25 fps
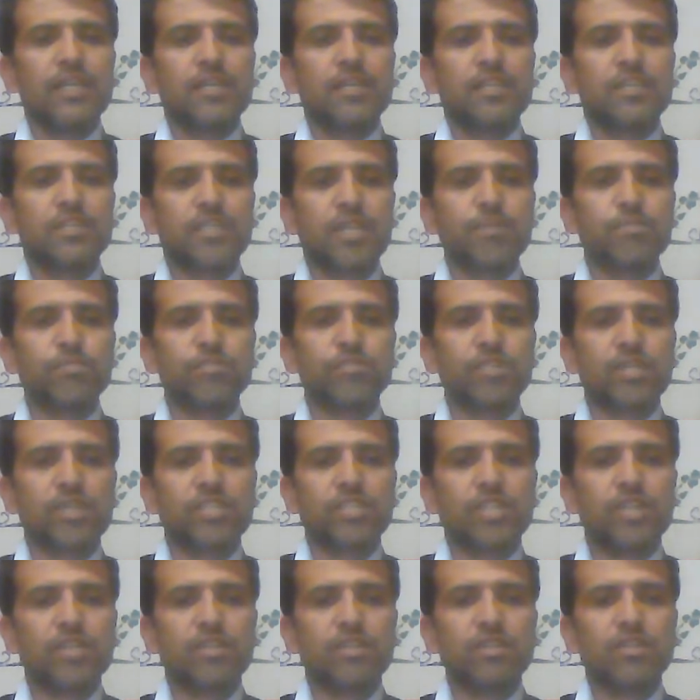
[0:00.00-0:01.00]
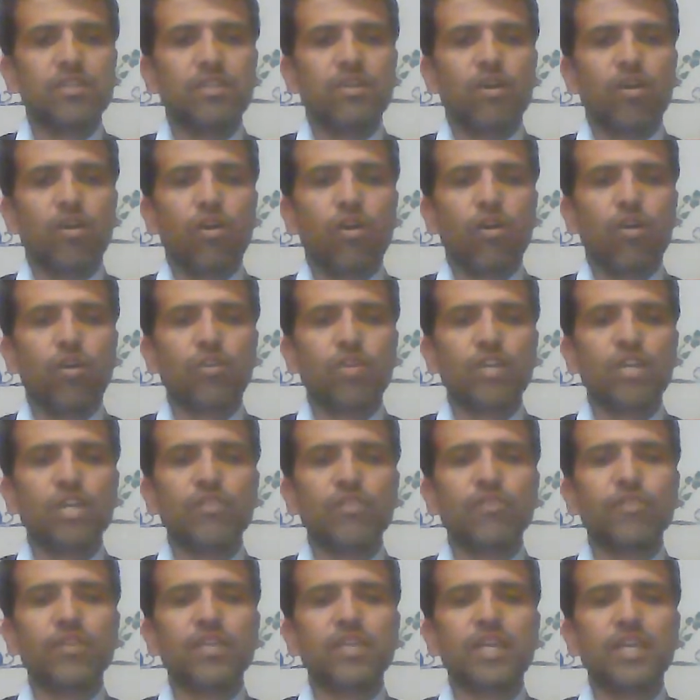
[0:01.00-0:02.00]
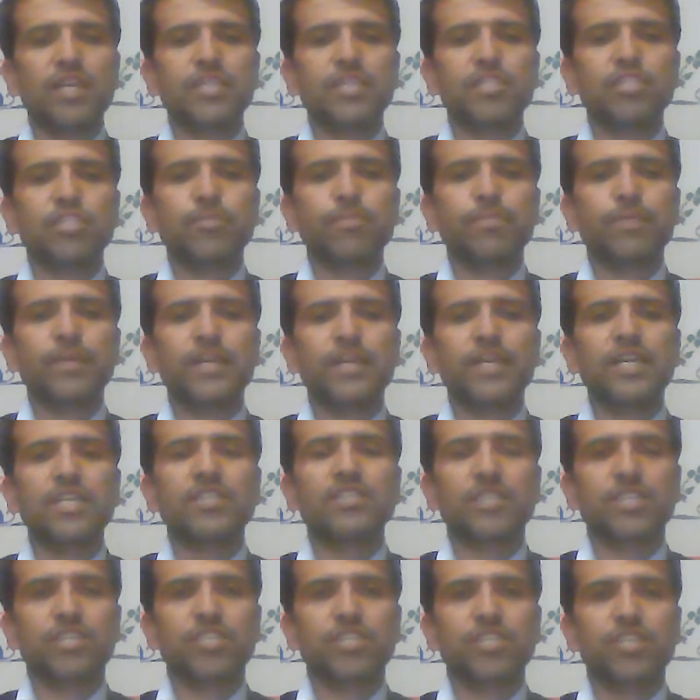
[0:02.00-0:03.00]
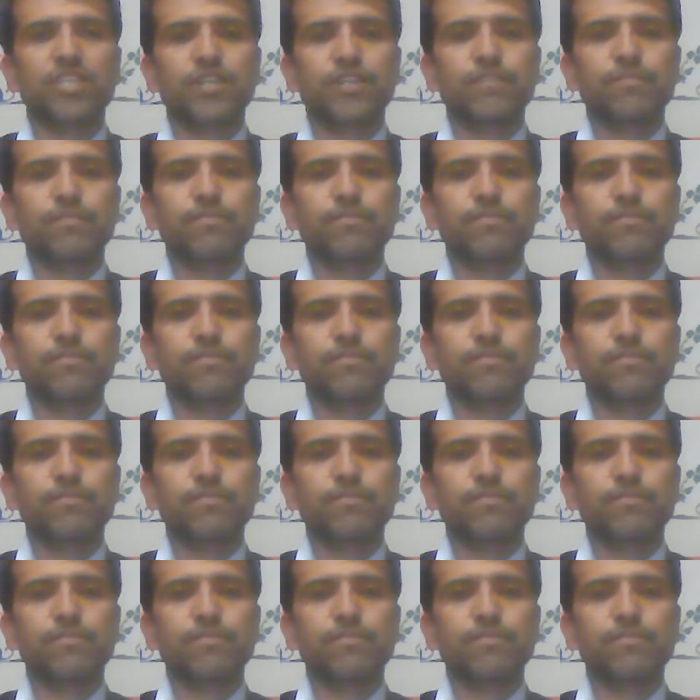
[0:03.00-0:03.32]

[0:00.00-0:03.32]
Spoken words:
subsection or even a separate section